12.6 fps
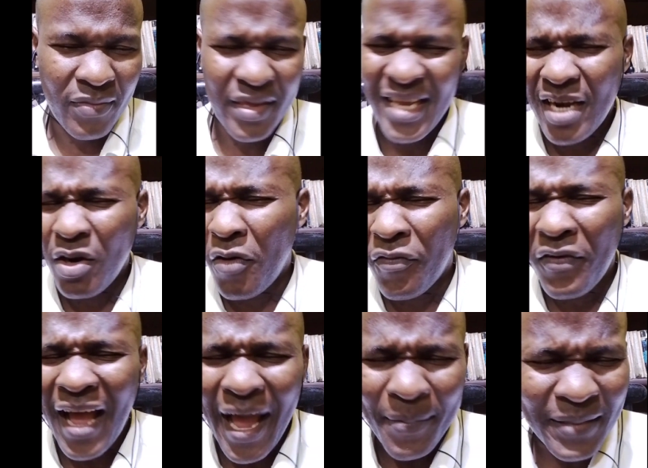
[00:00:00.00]
There are a lot
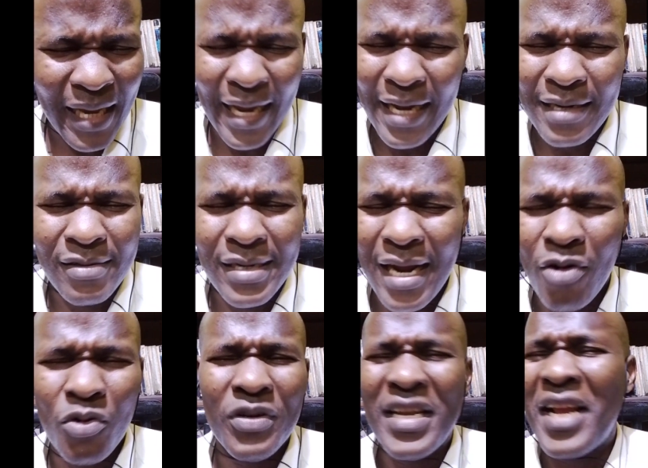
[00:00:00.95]
of apps I can't
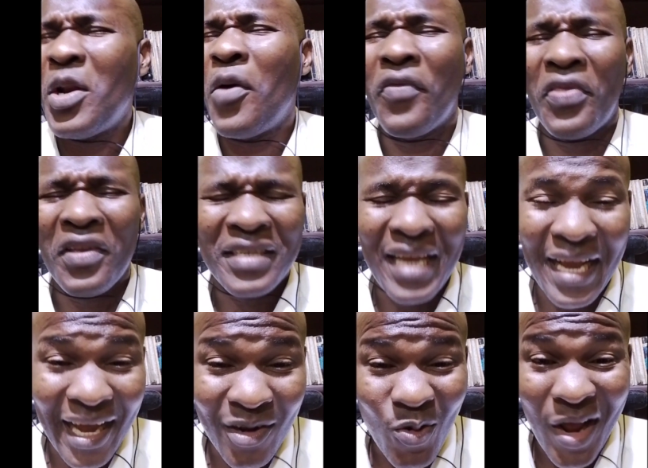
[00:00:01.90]
download. There are a lot of things I
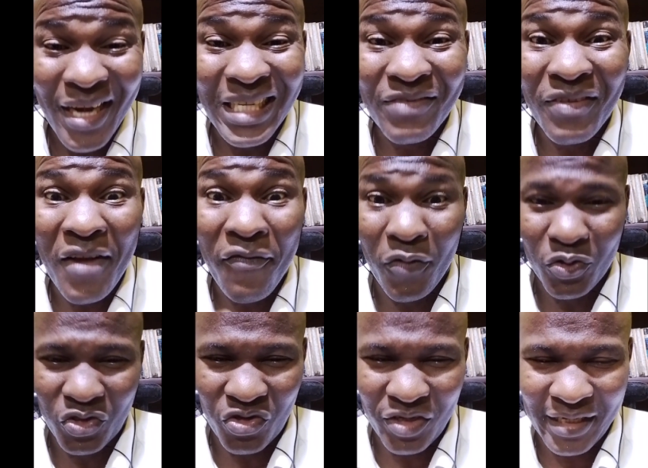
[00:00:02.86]
can't do, and it's very
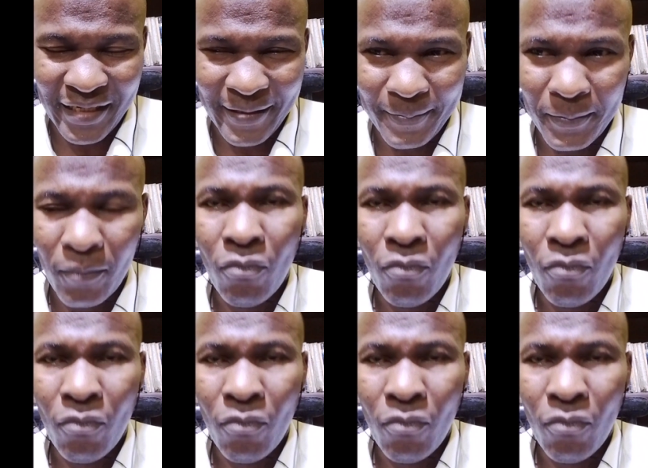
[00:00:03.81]
frustrating.